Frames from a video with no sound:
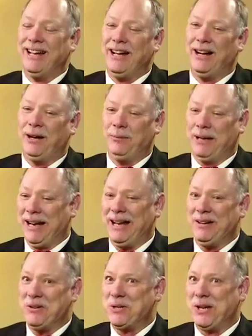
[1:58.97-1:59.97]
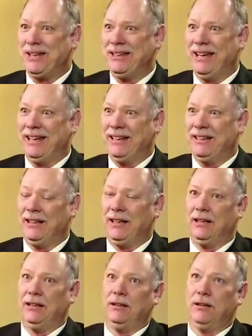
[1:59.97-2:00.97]
and I understand that,
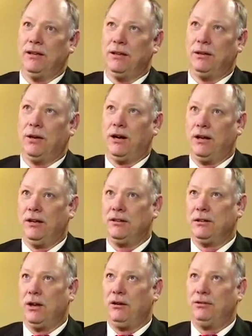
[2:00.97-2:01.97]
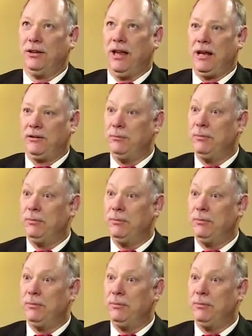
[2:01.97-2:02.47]
and there is an awful lot of